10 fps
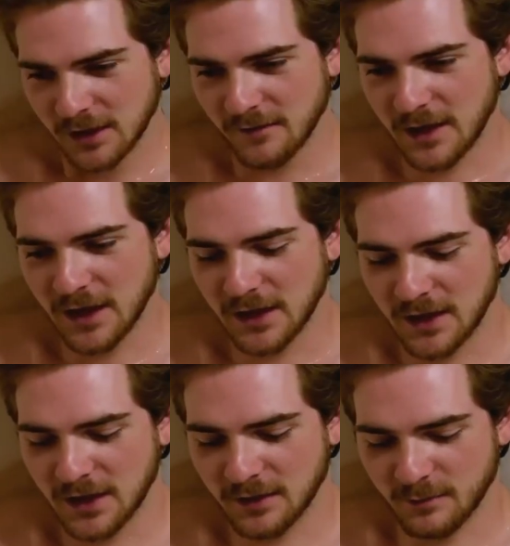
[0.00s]
I have a
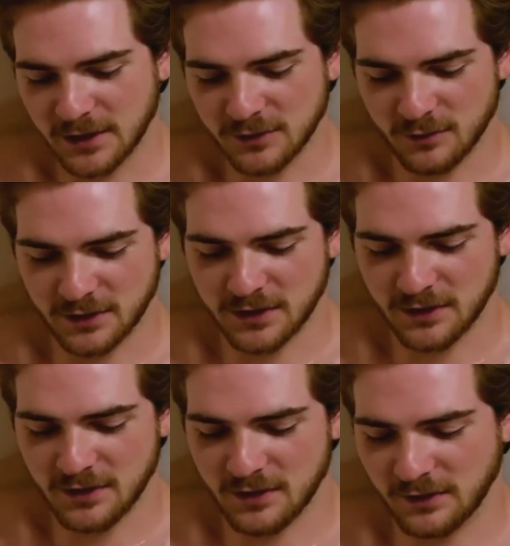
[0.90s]
headache, my joints
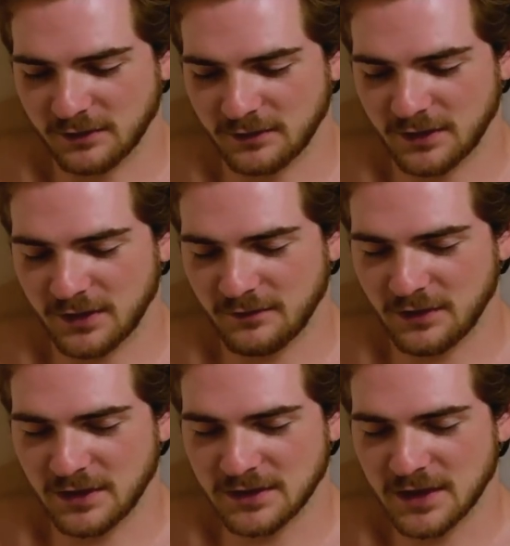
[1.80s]
hurt,
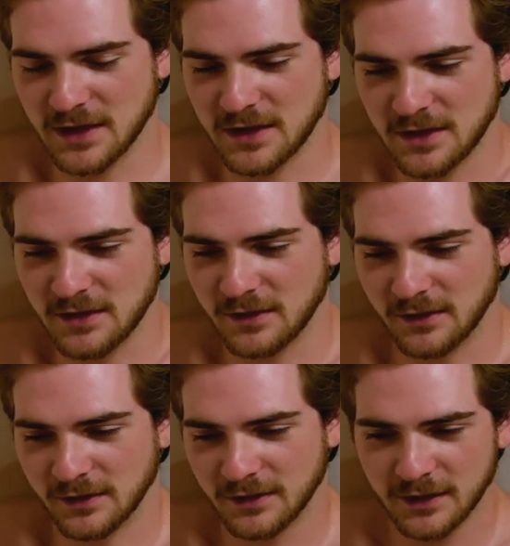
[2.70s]
everything's achy.
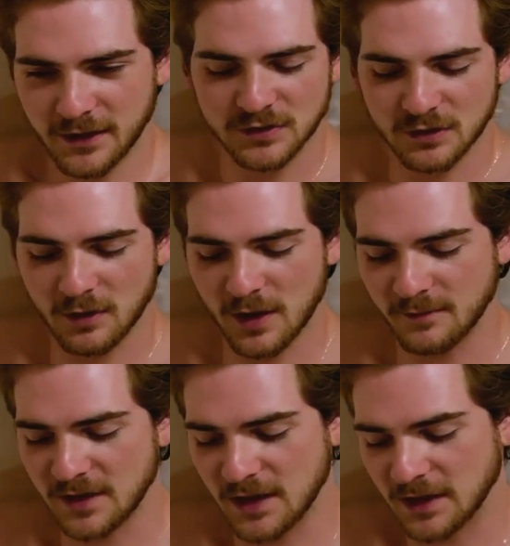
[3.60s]
So I'm
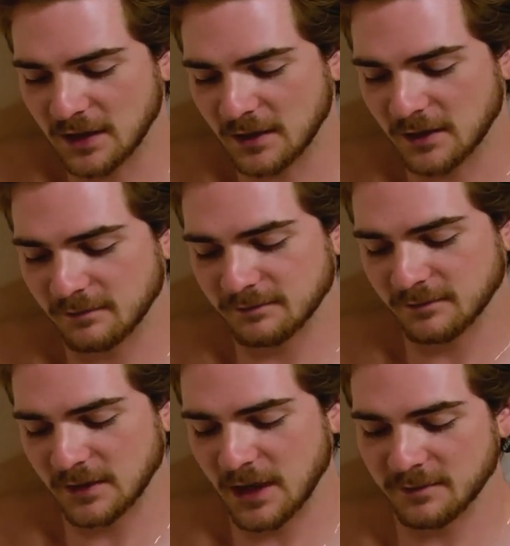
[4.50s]
taking a
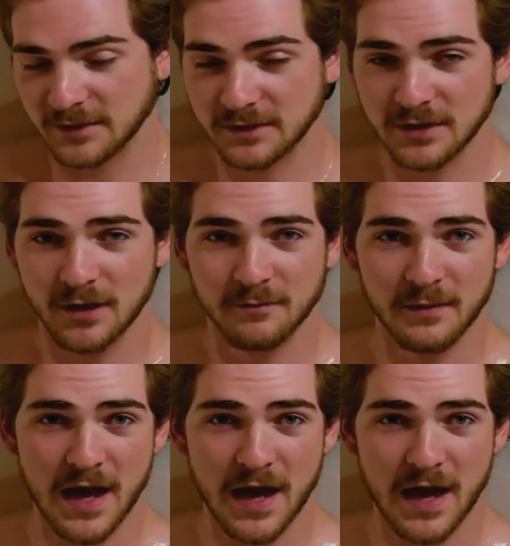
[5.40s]
Epsom salt